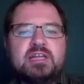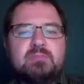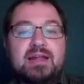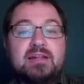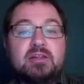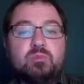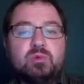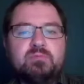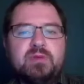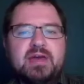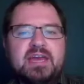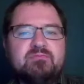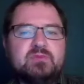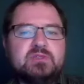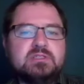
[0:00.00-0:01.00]
running battle with
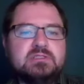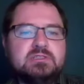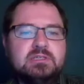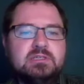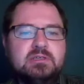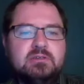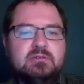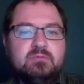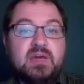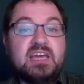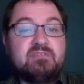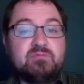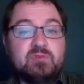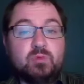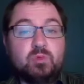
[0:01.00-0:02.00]
pavement.
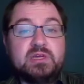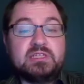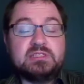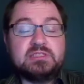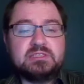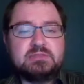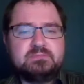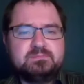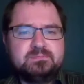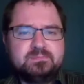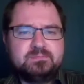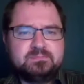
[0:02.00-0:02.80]
Pavement wins.